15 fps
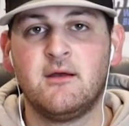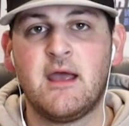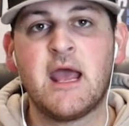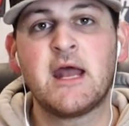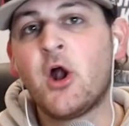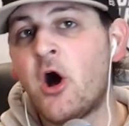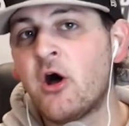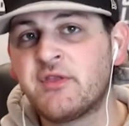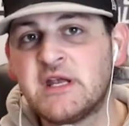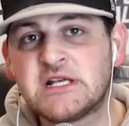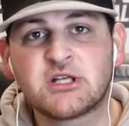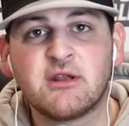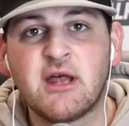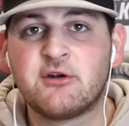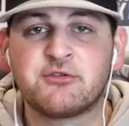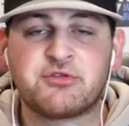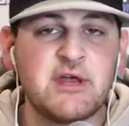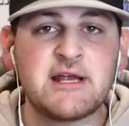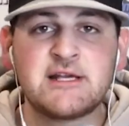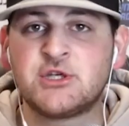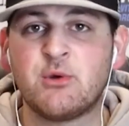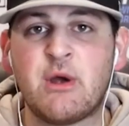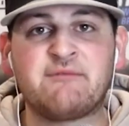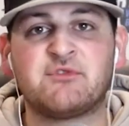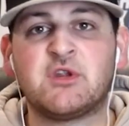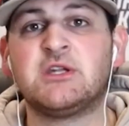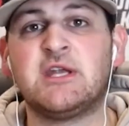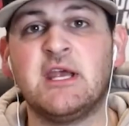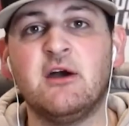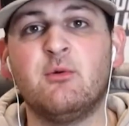and all these little things you have to
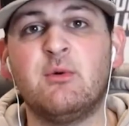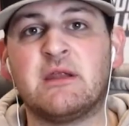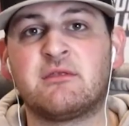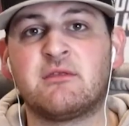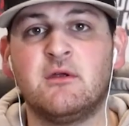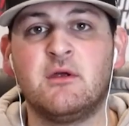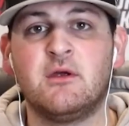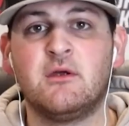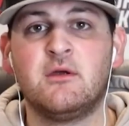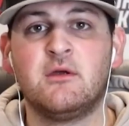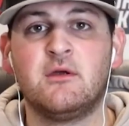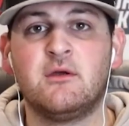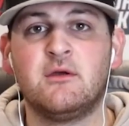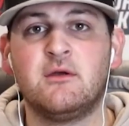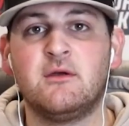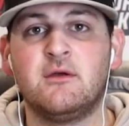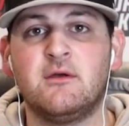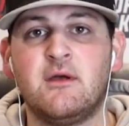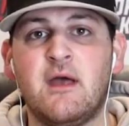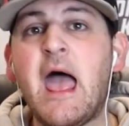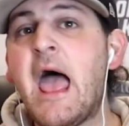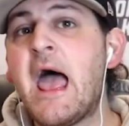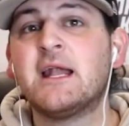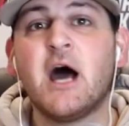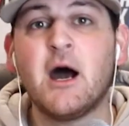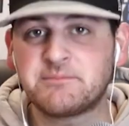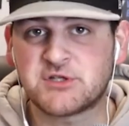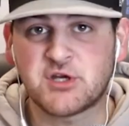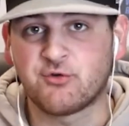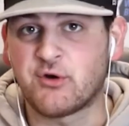deal with add
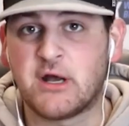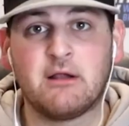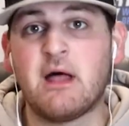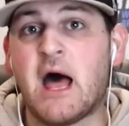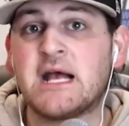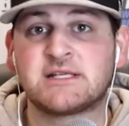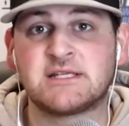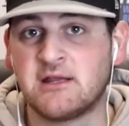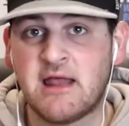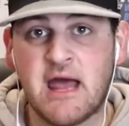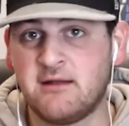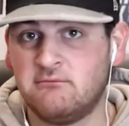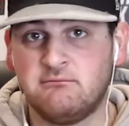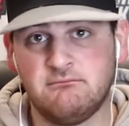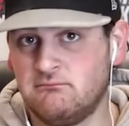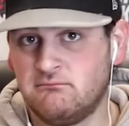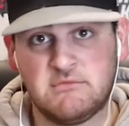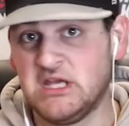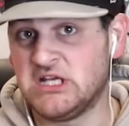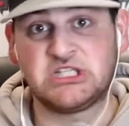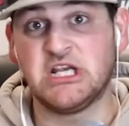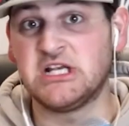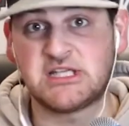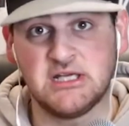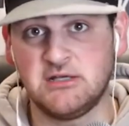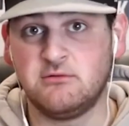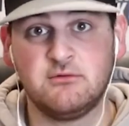up to realizing that this isn't